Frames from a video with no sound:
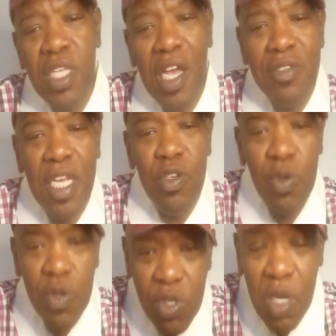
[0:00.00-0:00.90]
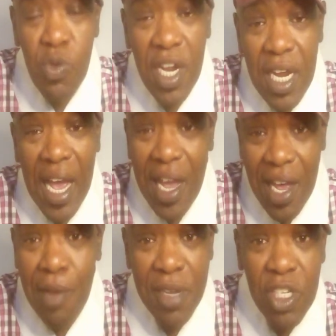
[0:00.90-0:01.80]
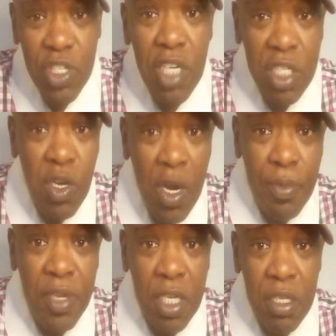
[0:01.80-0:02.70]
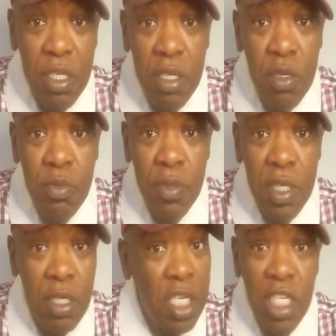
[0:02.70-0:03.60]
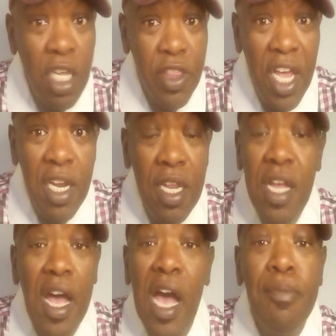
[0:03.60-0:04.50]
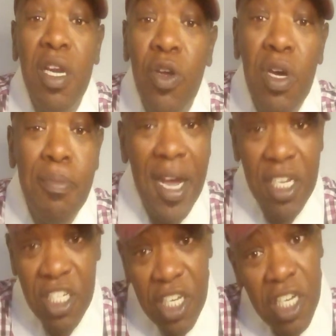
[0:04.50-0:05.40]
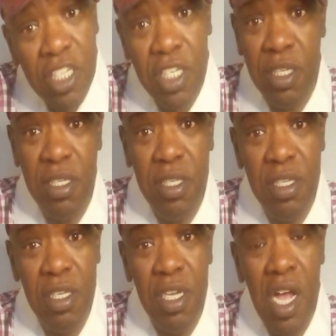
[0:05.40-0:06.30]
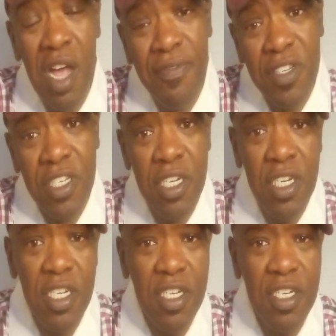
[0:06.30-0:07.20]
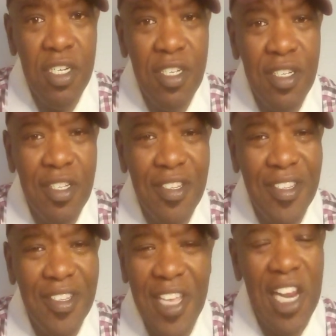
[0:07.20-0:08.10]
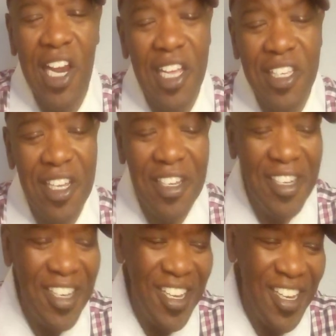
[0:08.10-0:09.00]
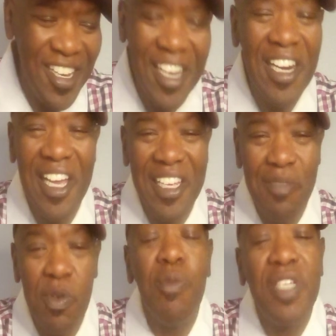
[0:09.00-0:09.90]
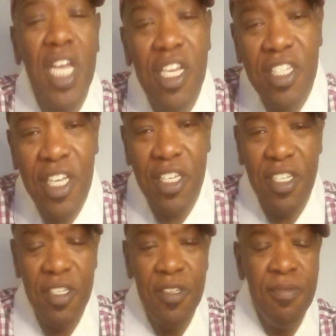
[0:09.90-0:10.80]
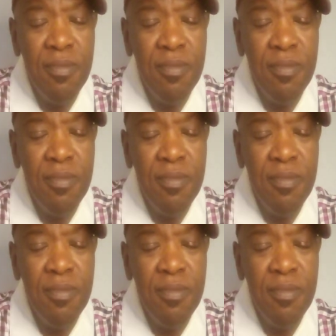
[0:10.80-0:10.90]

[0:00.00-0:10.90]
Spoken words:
I was like, you know what? I'll make sure I show up then, but until then, I'm a law-abiding citizen, officer. He didn't like that. What I'm saying is this.